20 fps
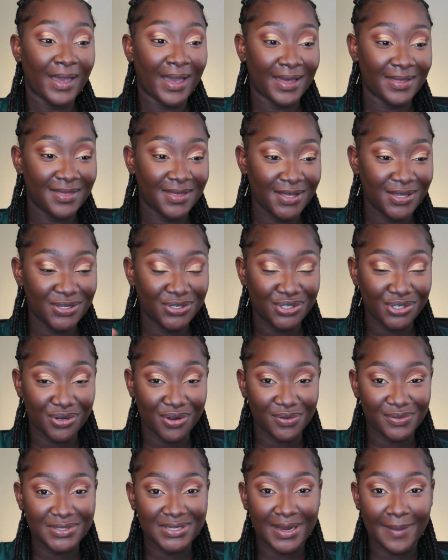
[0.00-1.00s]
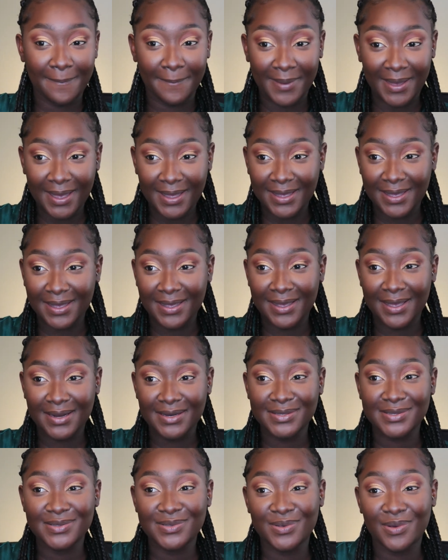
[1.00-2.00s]
I think you should go to the bank and get
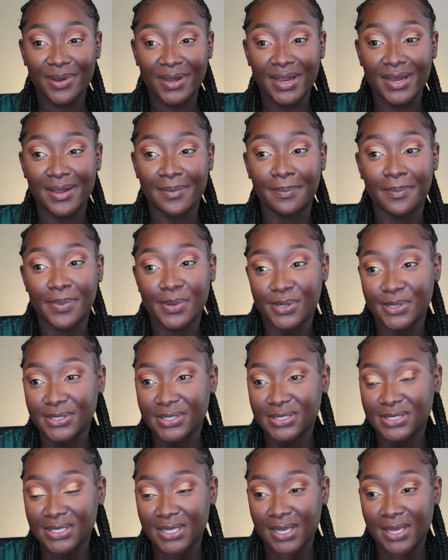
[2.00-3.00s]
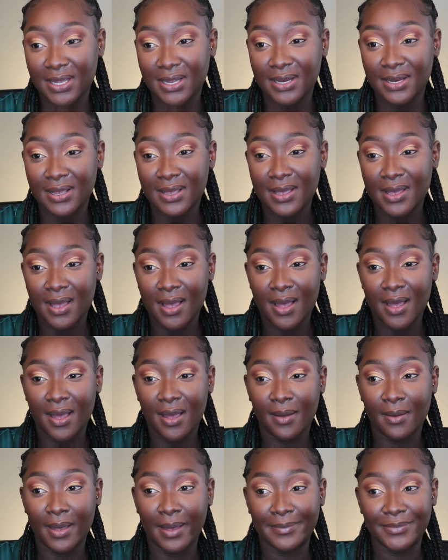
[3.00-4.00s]
it sorted in person.
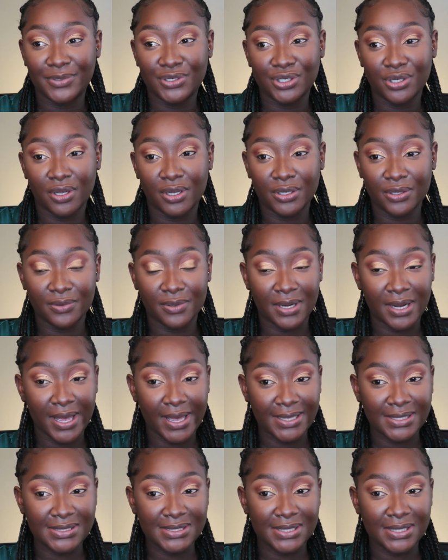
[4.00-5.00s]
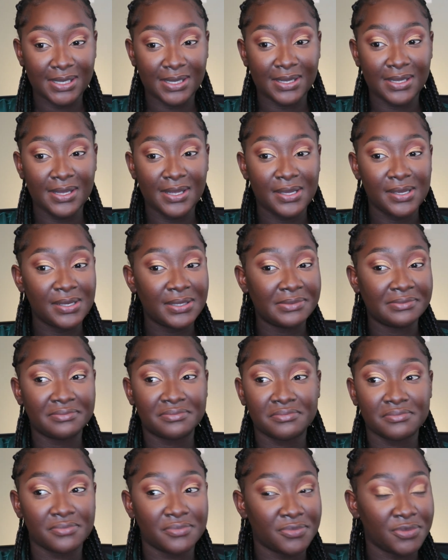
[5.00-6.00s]
I'm sure they would like to
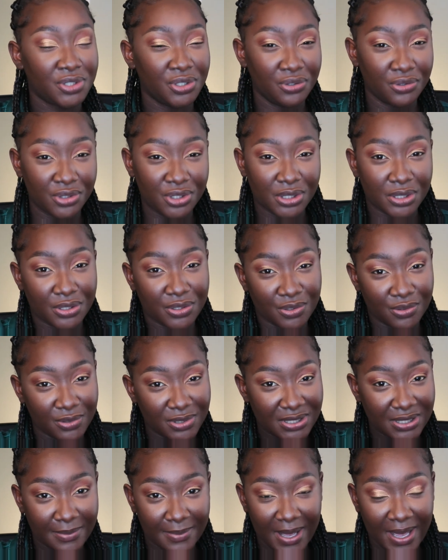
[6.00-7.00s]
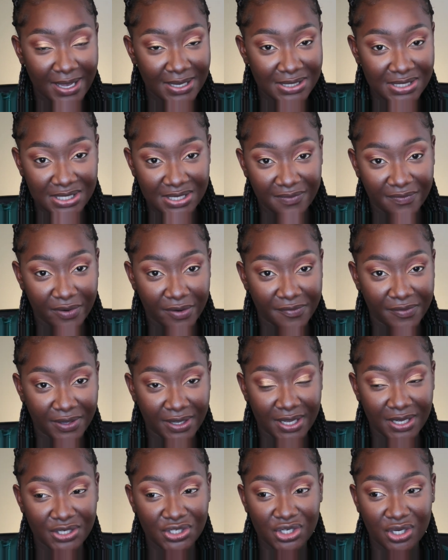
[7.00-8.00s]
you to do some ID
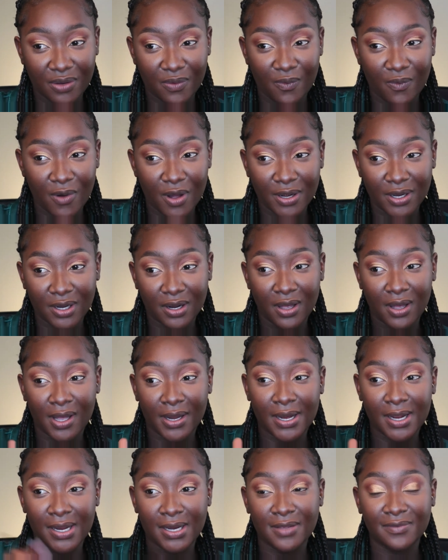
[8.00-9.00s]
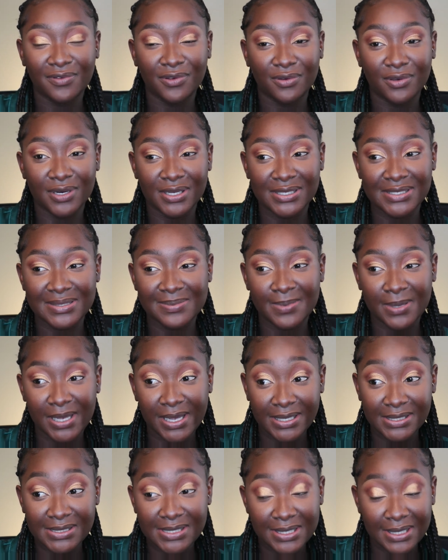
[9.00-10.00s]
verification and whatnot, and if you could
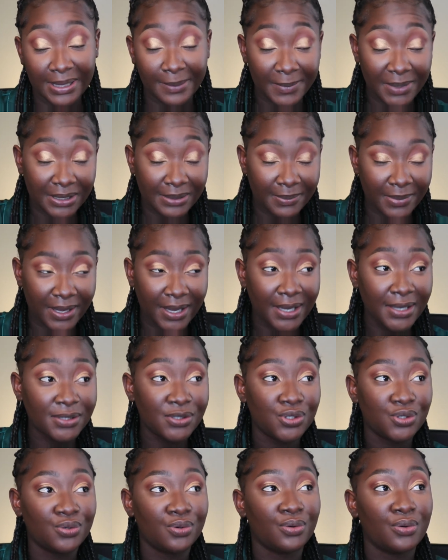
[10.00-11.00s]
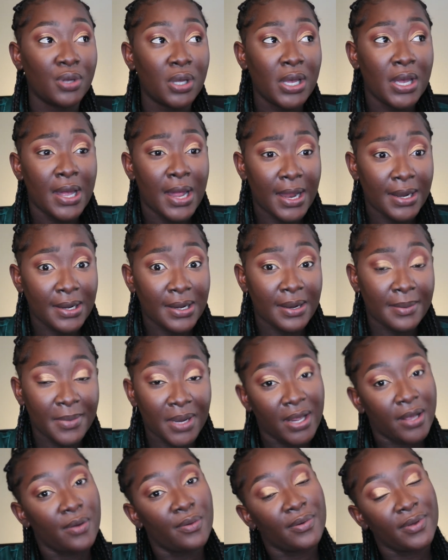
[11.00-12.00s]
explain to them at the bank too. And then I'm
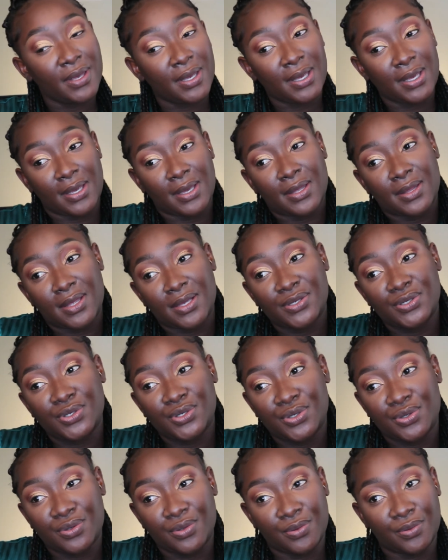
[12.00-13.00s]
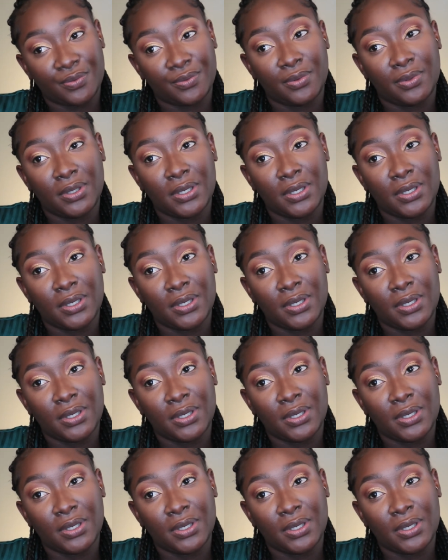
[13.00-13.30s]
like, okay, yeah, that's true.